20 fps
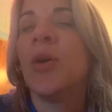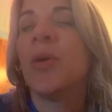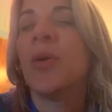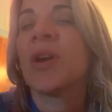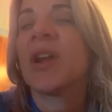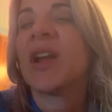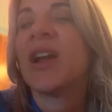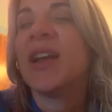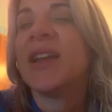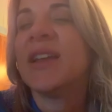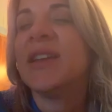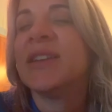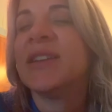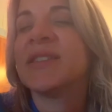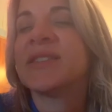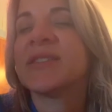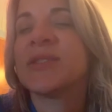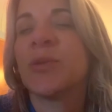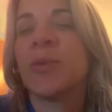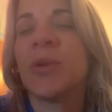or
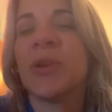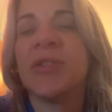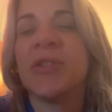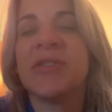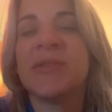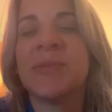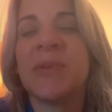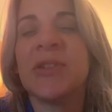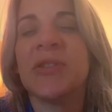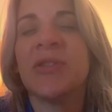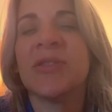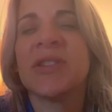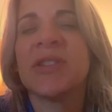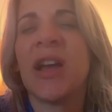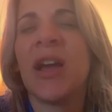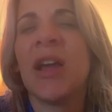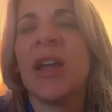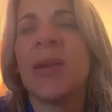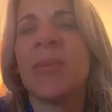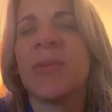kindness or where you spend your
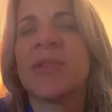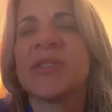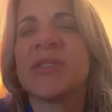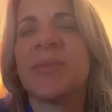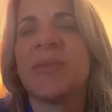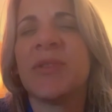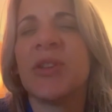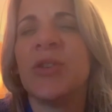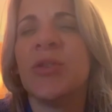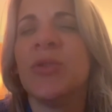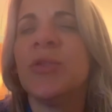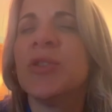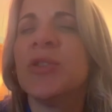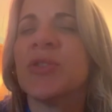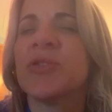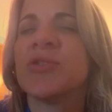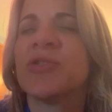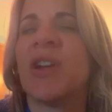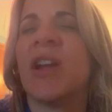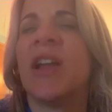time or something new
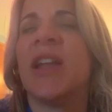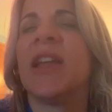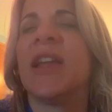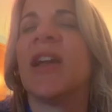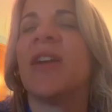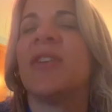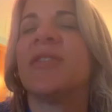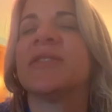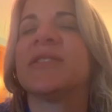you're trying out.